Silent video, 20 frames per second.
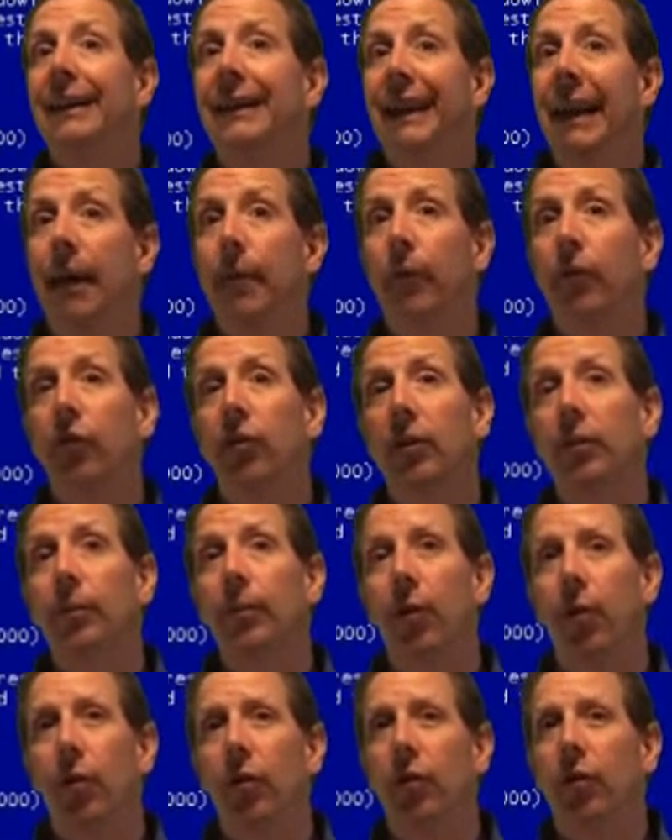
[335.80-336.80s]
damages the
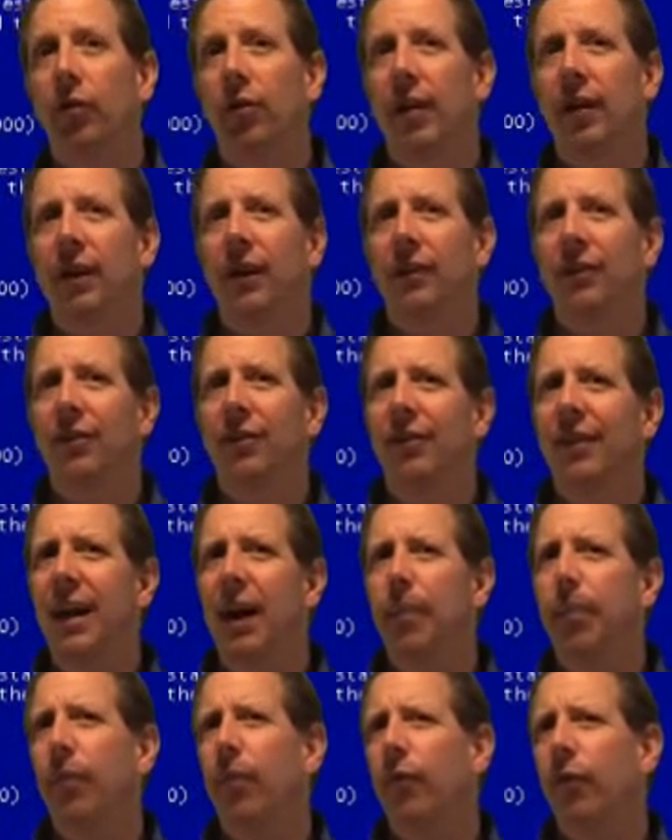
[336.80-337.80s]
component so that it does
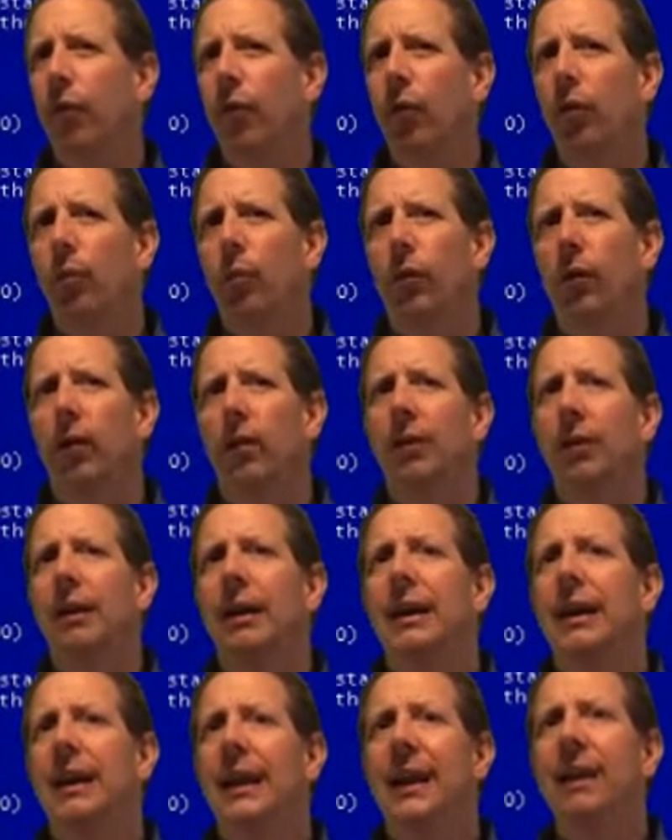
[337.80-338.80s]
not perform well,
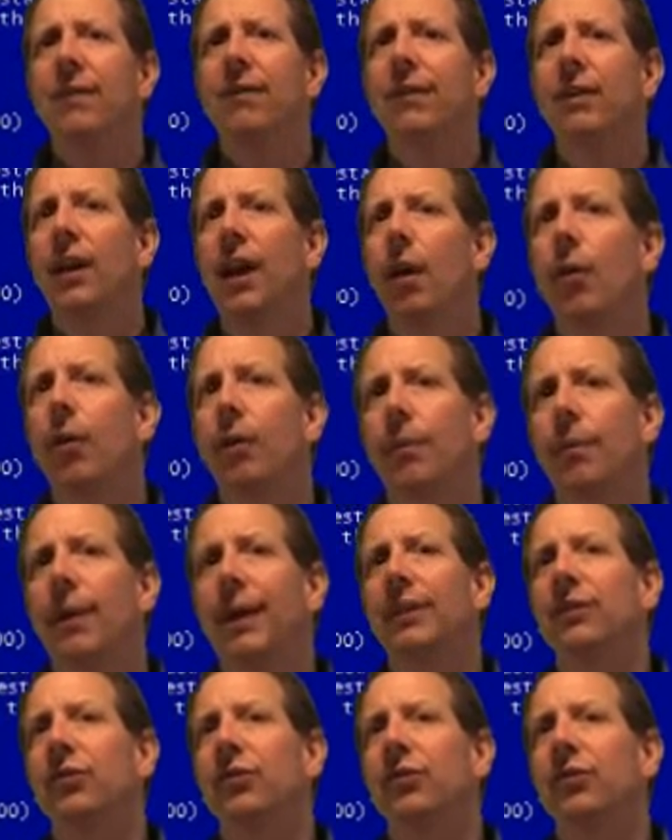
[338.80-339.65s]
even though it may